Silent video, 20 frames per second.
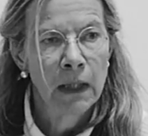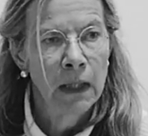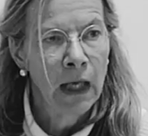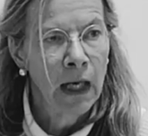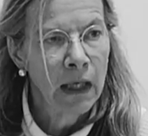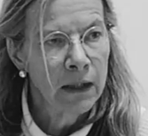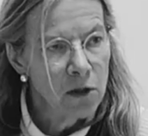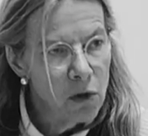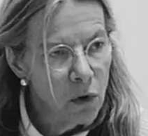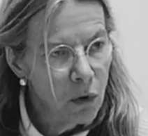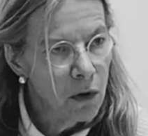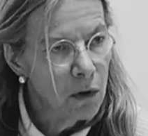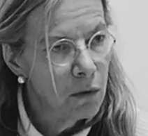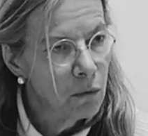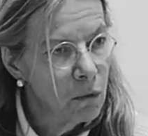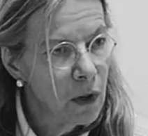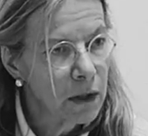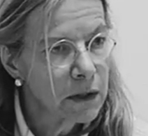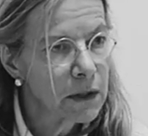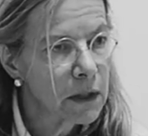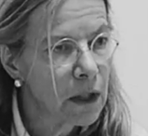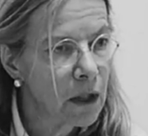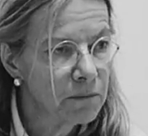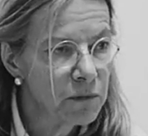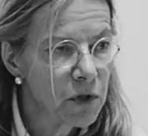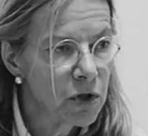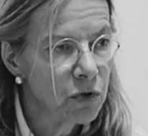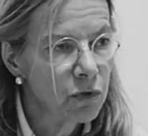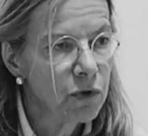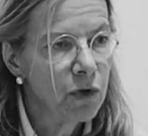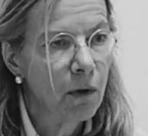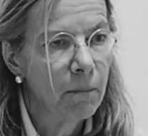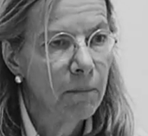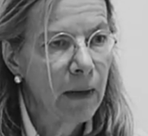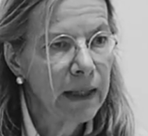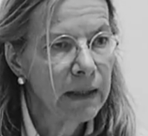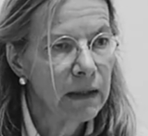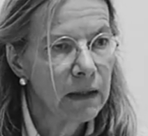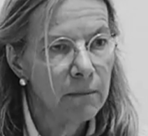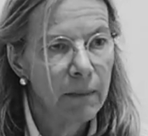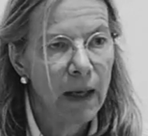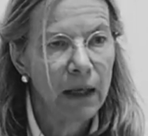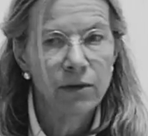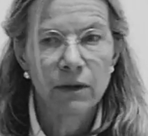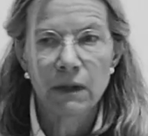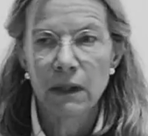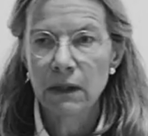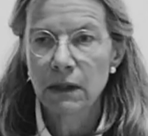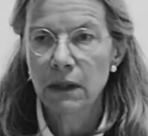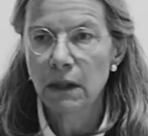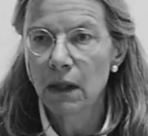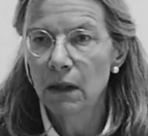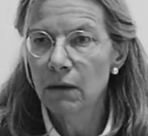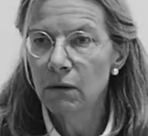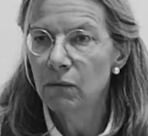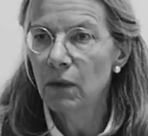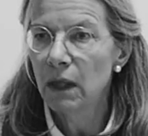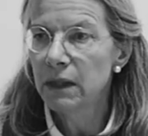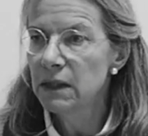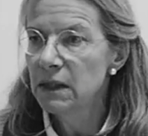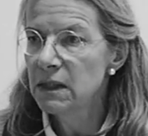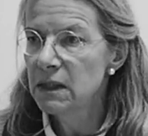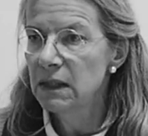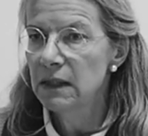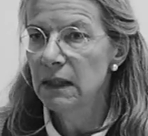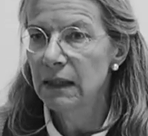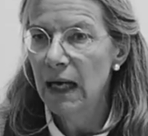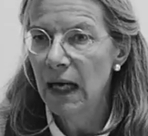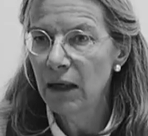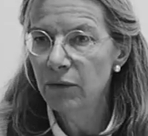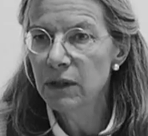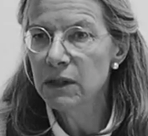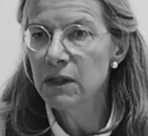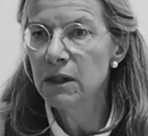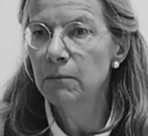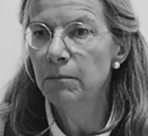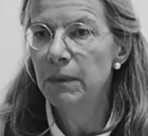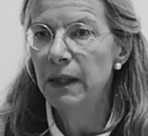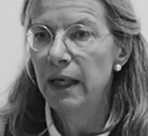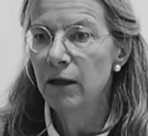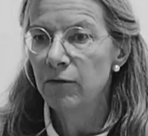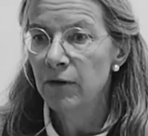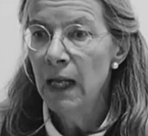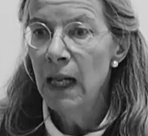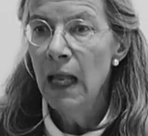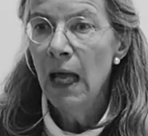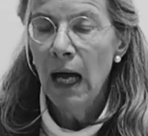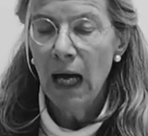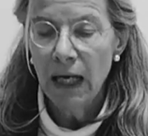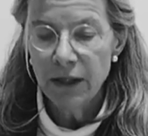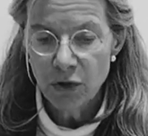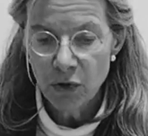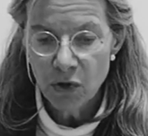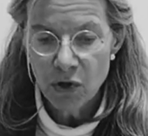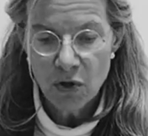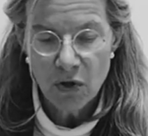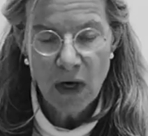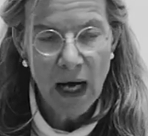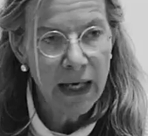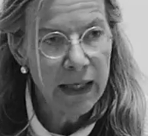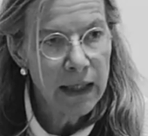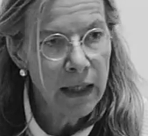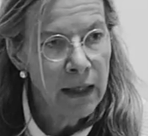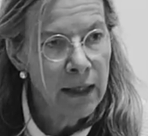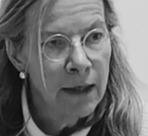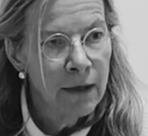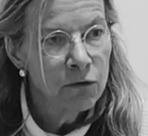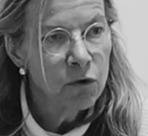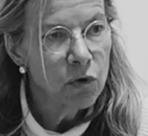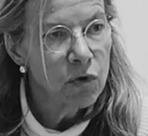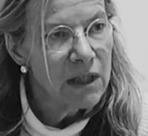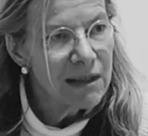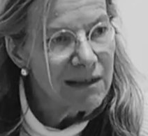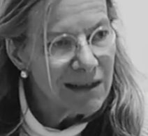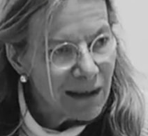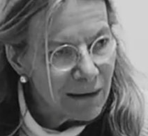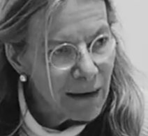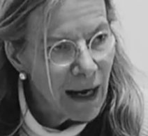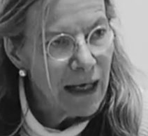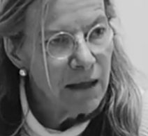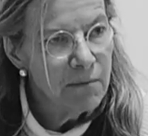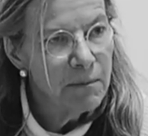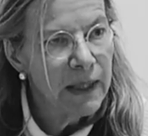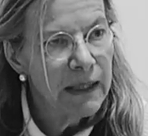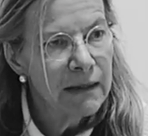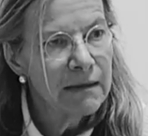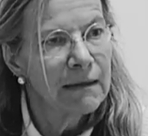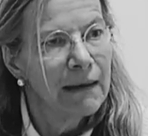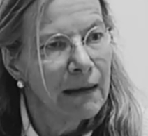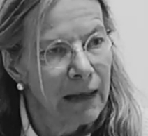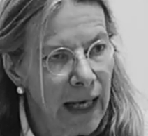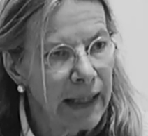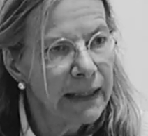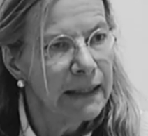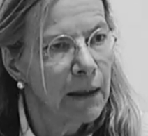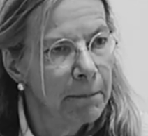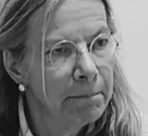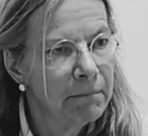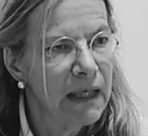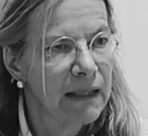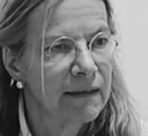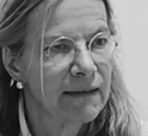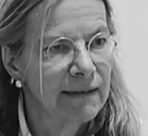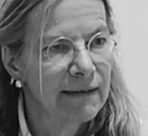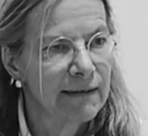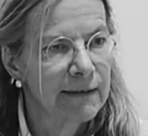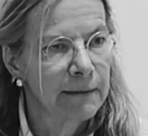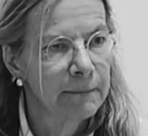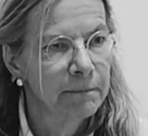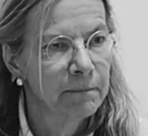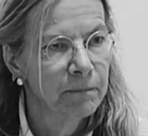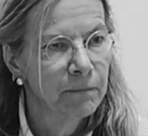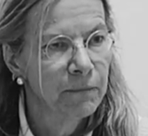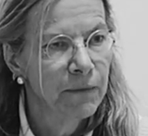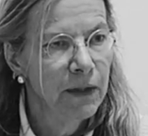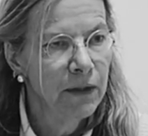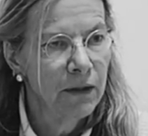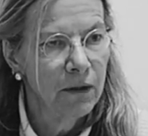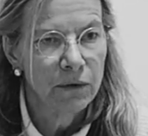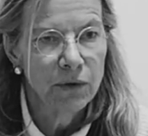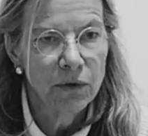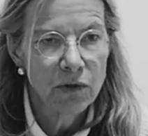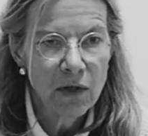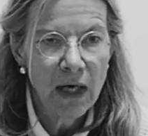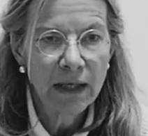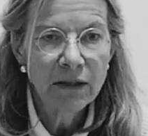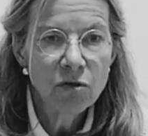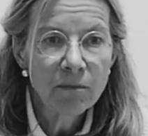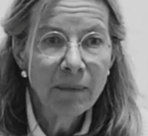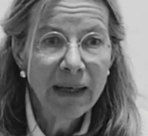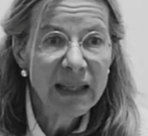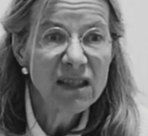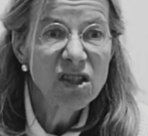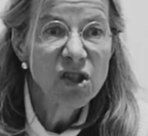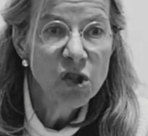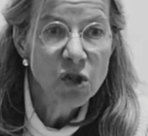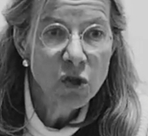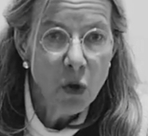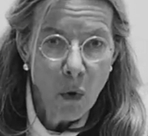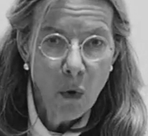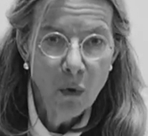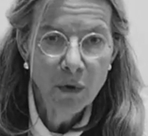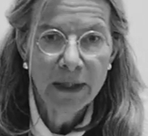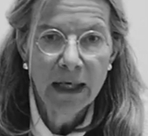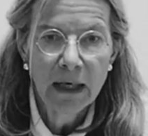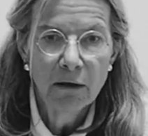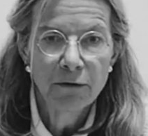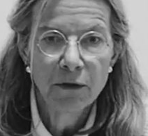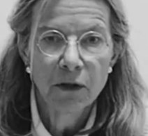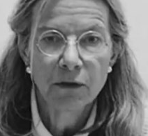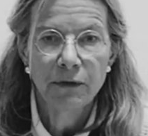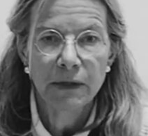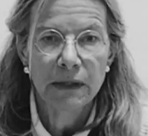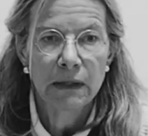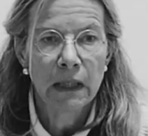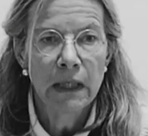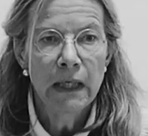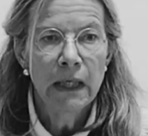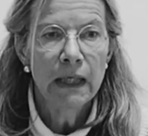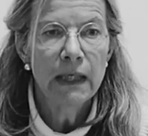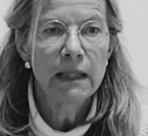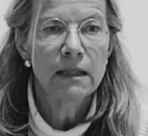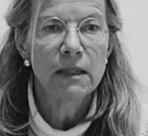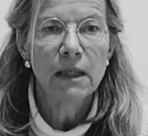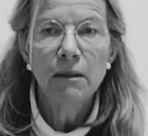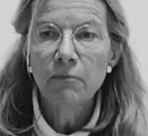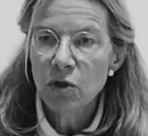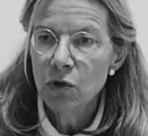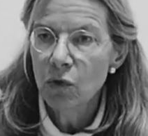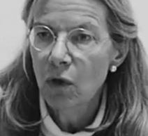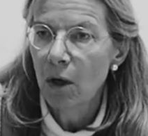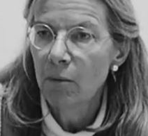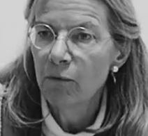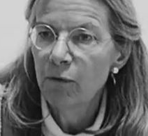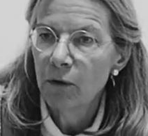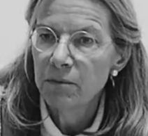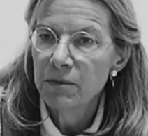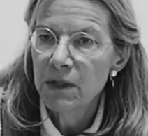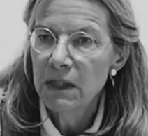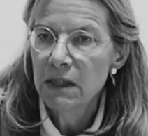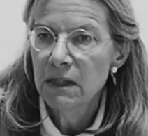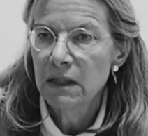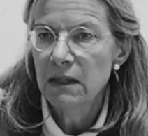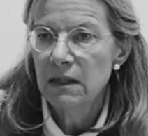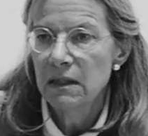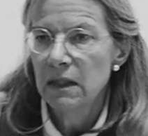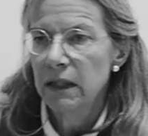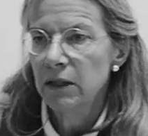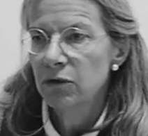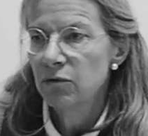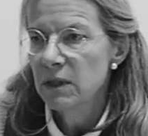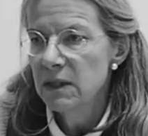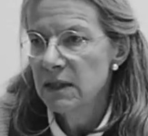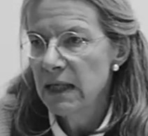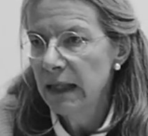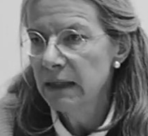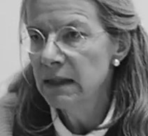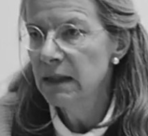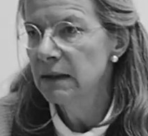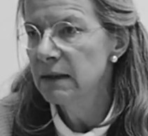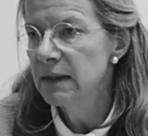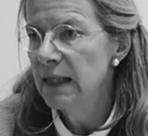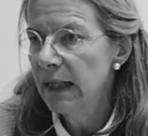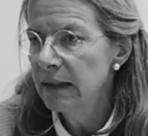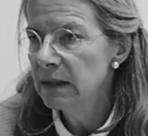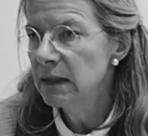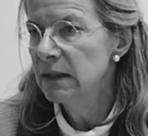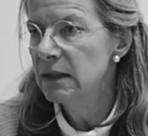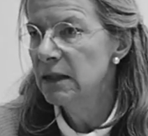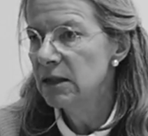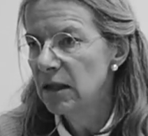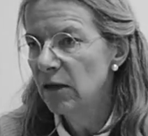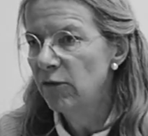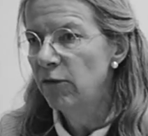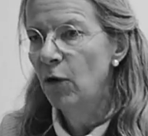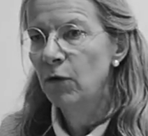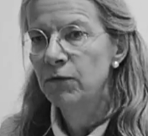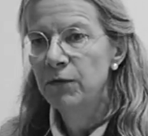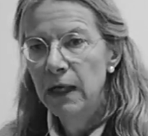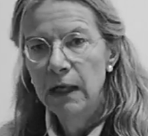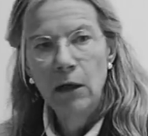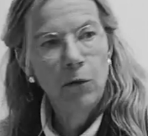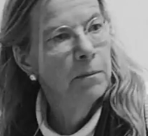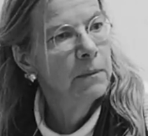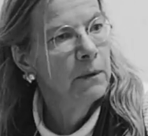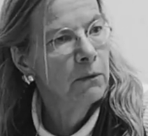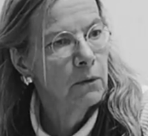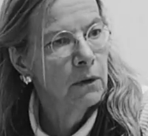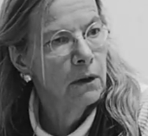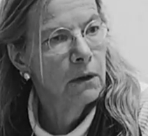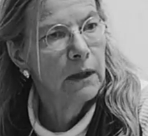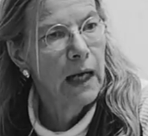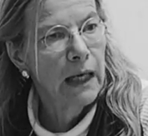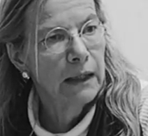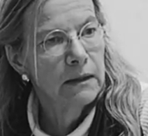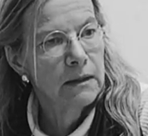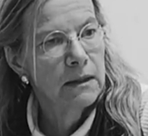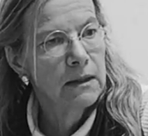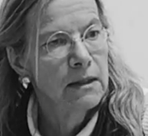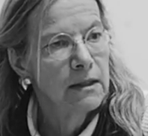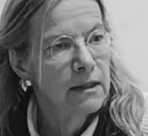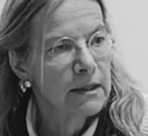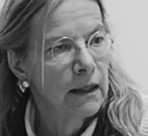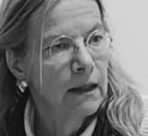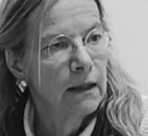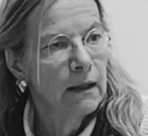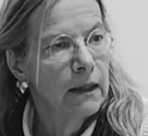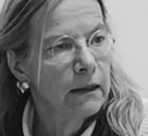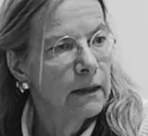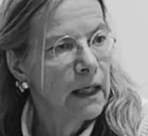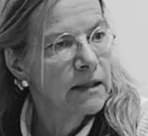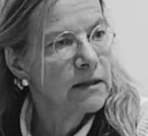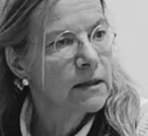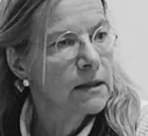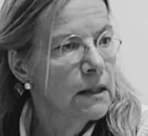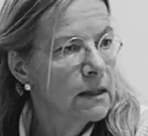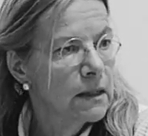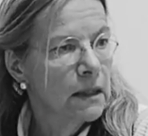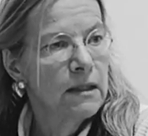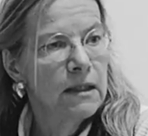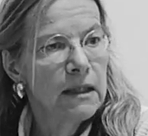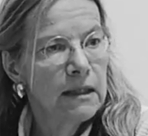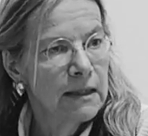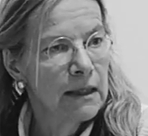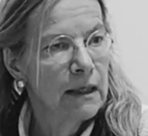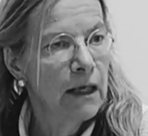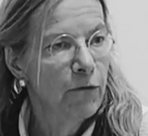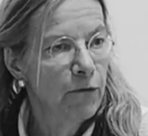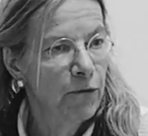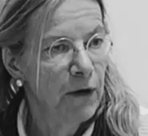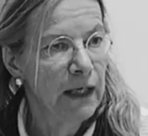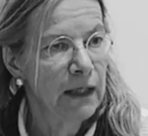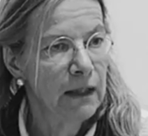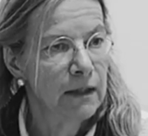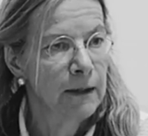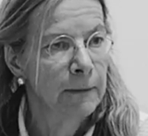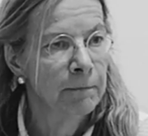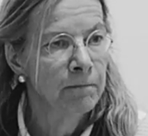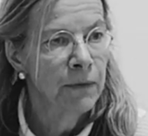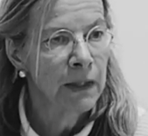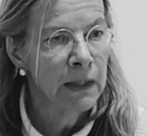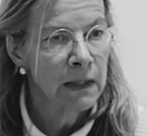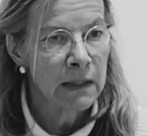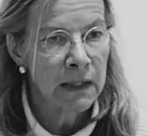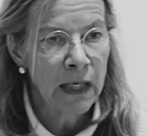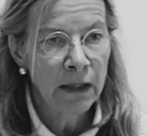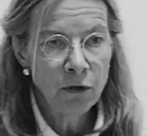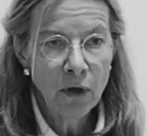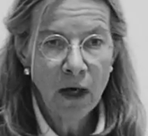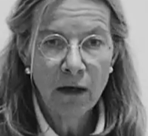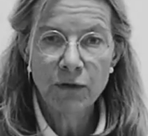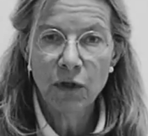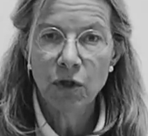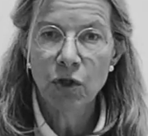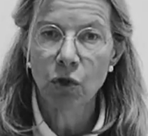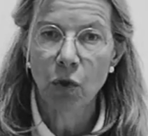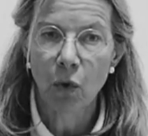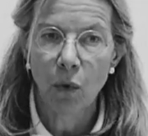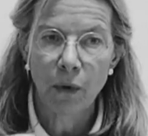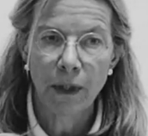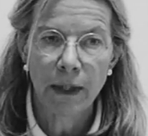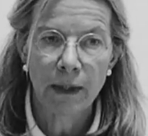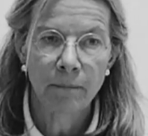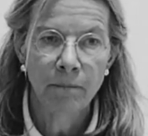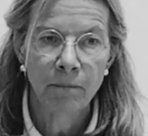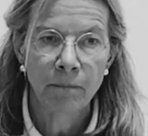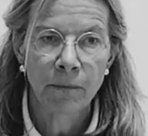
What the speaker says: And look what comes to your mind about it, and what is it and how does it behave. And you try to describe it like a myth. You try to make a story out of it. It seems to come from this, it's linked with that, and it develop like this, and it has this and this an effect. Then you have the story.